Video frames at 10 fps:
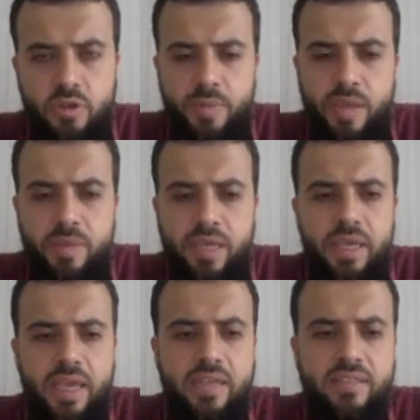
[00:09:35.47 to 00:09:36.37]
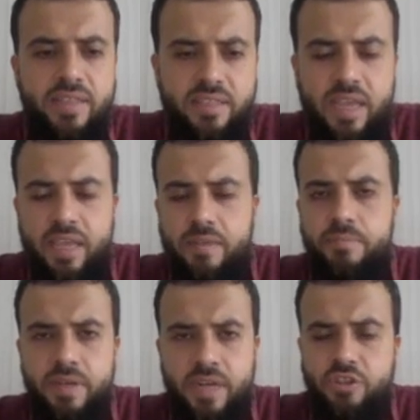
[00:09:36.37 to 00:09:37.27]
So maybe he has the
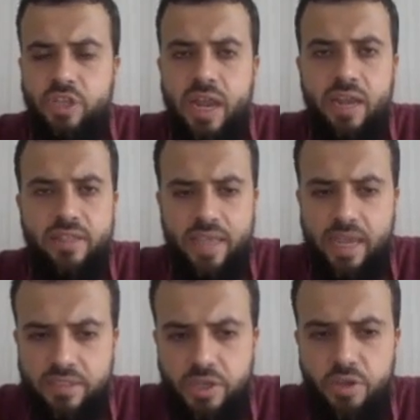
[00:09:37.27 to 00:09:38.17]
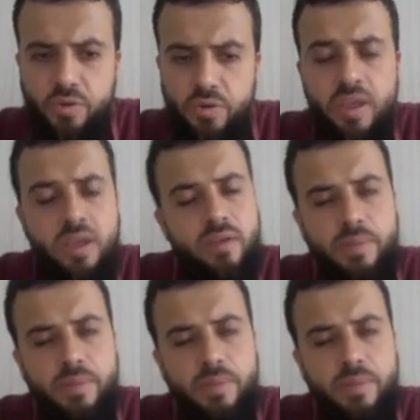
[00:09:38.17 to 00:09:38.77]
same nationality as you,